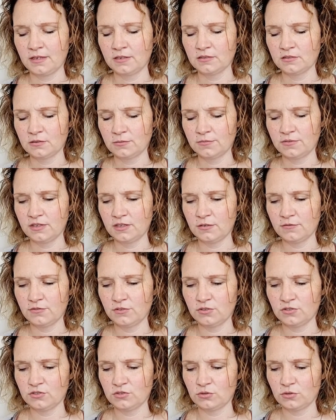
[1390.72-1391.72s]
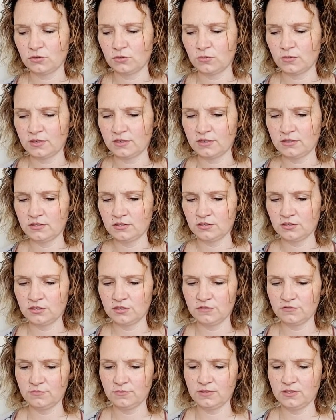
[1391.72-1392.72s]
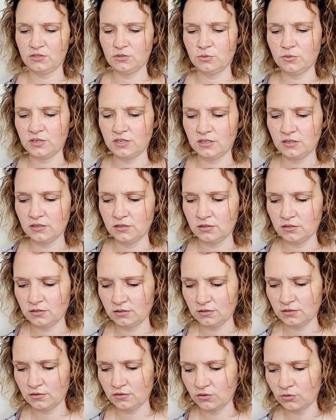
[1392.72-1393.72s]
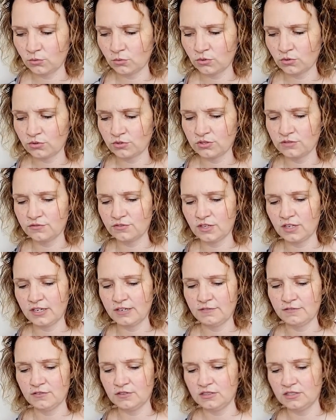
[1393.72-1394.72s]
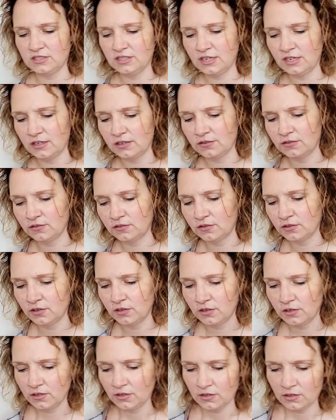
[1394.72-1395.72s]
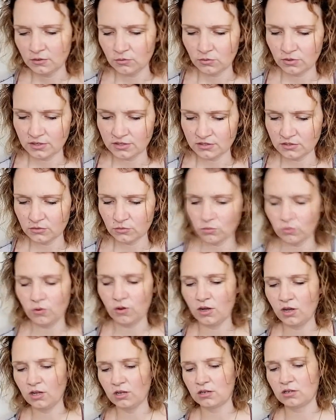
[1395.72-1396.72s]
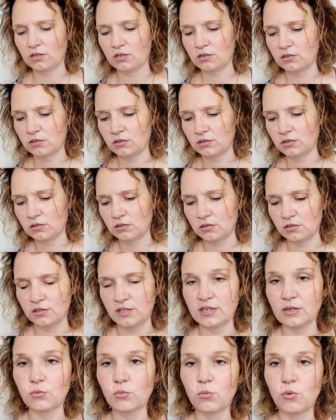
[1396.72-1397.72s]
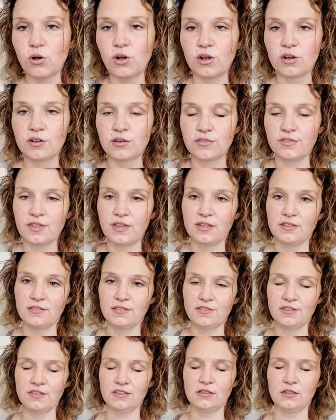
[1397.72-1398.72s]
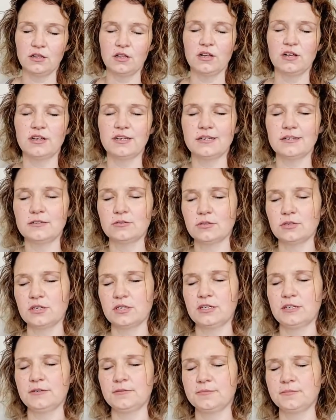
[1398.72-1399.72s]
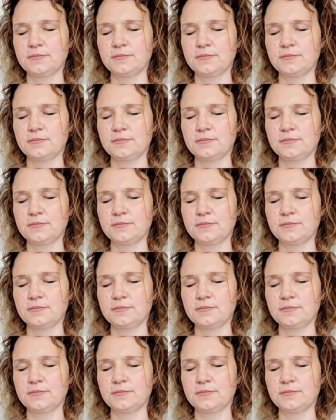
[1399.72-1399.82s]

Something of your soul wanted to live between the world of life and death and wanted to walk, like, walk that thin line, okay?